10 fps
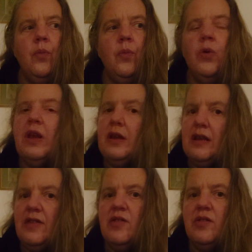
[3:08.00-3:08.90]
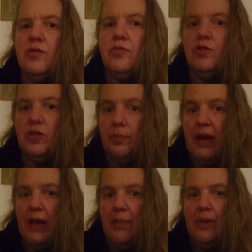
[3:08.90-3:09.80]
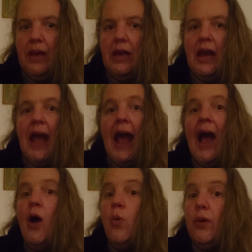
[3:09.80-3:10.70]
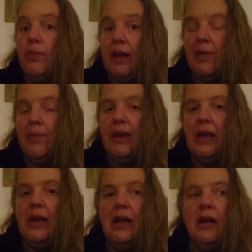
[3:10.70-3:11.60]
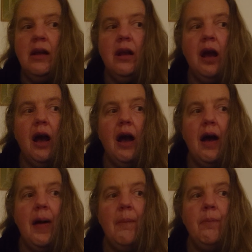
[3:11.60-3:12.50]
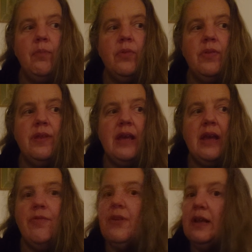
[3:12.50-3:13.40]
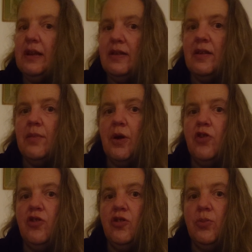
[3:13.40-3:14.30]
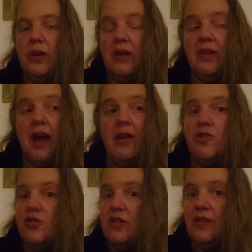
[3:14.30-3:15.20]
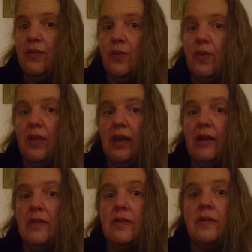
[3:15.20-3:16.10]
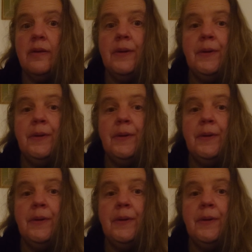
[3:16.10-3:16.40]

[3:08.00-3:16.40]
What it is to make meaning, how we make meaning, the feelings and emotions we attach to different things.